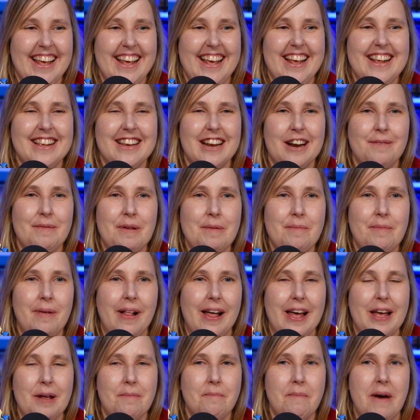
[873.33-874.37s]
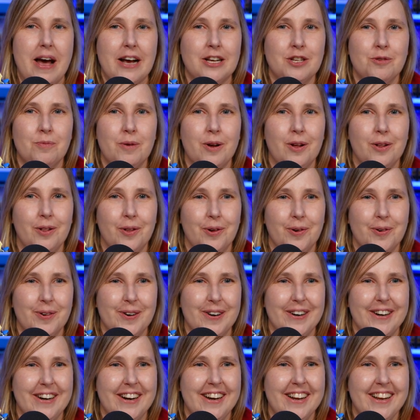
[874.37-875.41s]
He's going to be playing Maxwell
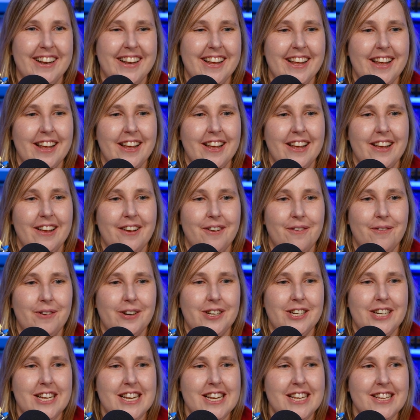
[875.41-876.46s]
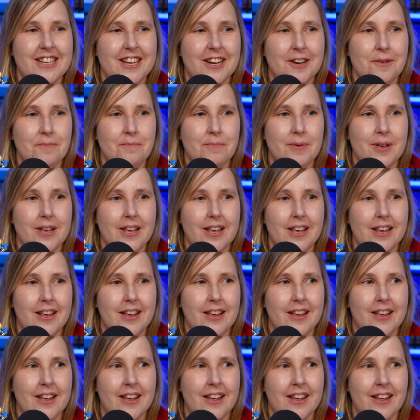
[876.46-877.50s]
Lord, which he's going to
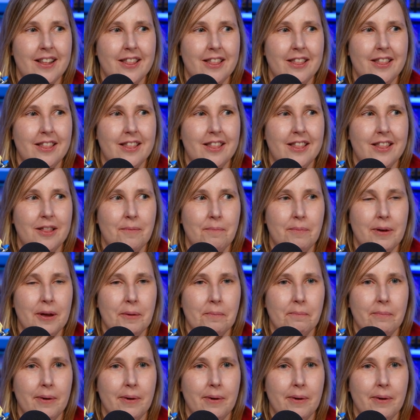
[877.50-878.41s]
be the big